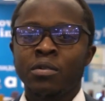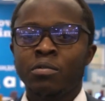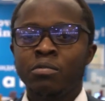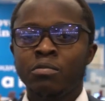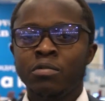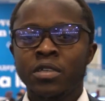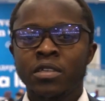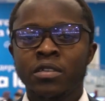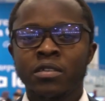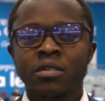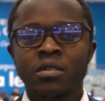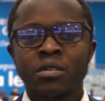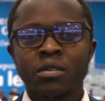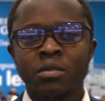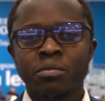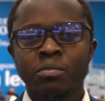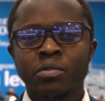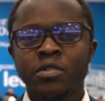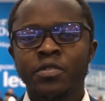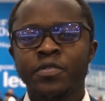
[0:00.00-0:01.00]
which
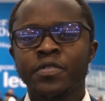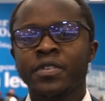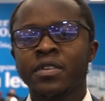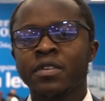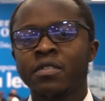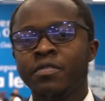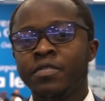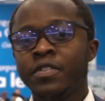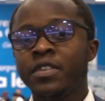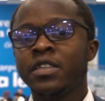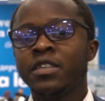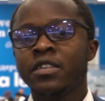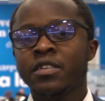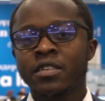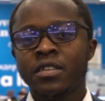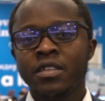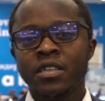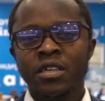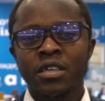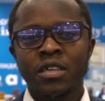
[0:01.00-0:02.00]
uh, both
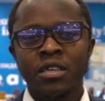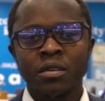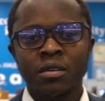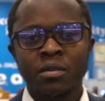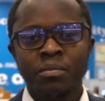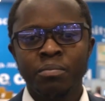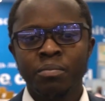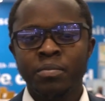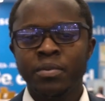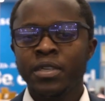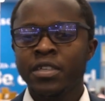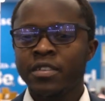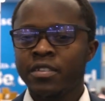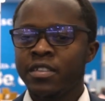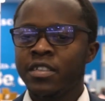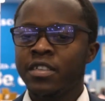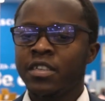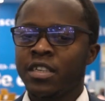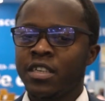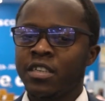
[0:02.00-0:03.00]
finished the
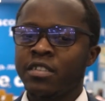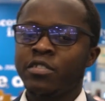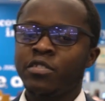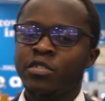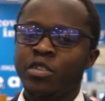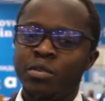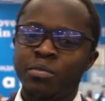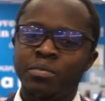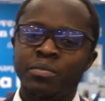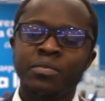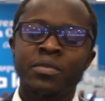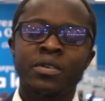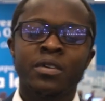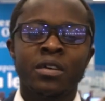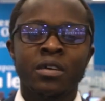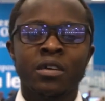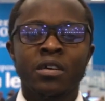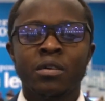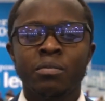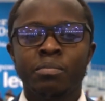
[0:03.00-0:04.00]
PhD and some
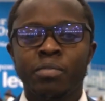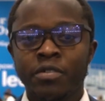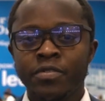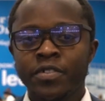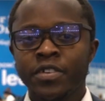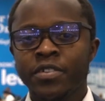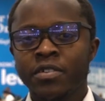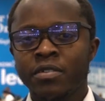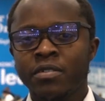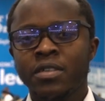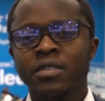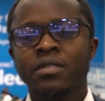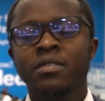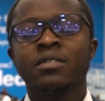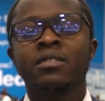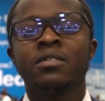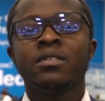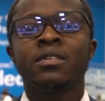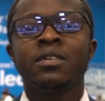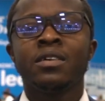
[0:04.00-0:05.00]
uh, professors,
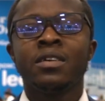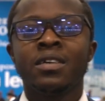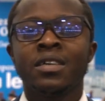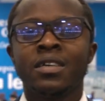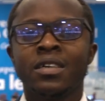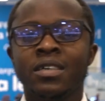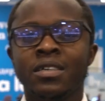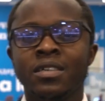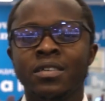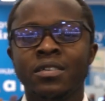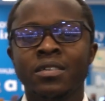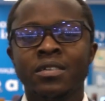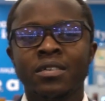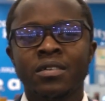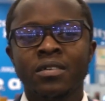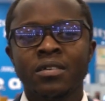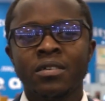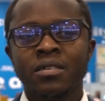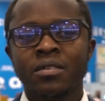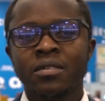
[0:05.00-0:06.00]
and
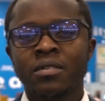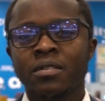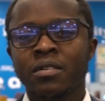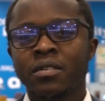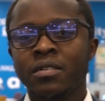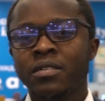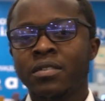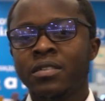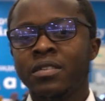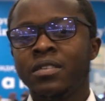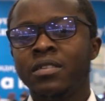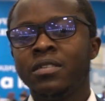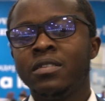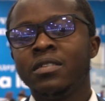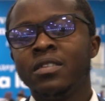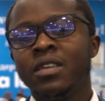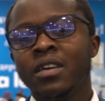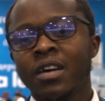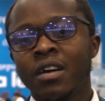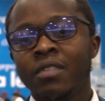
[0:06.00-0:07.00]
uh,
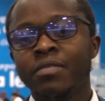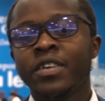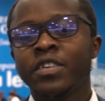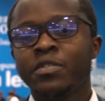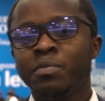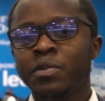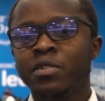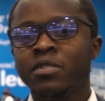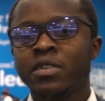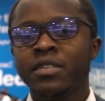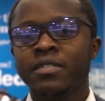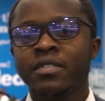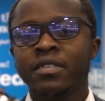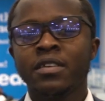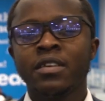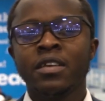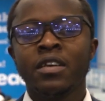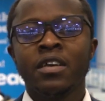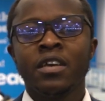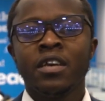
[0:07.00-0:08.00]
they have experience
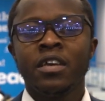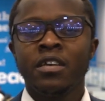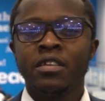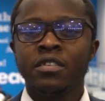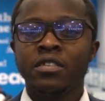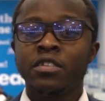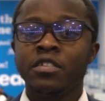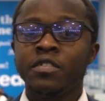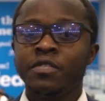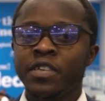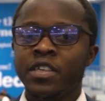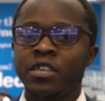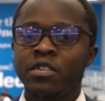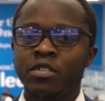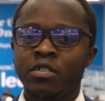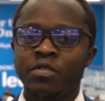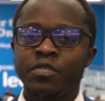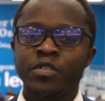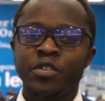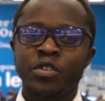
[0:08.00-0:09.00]
in the sphere
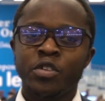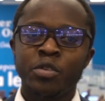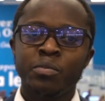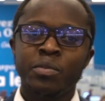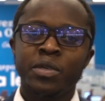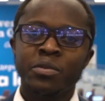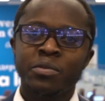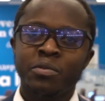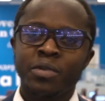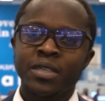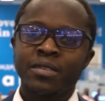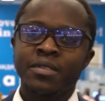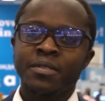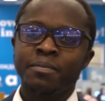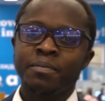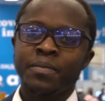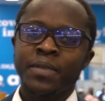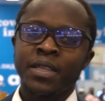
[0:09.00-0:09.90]
of uh, human rights.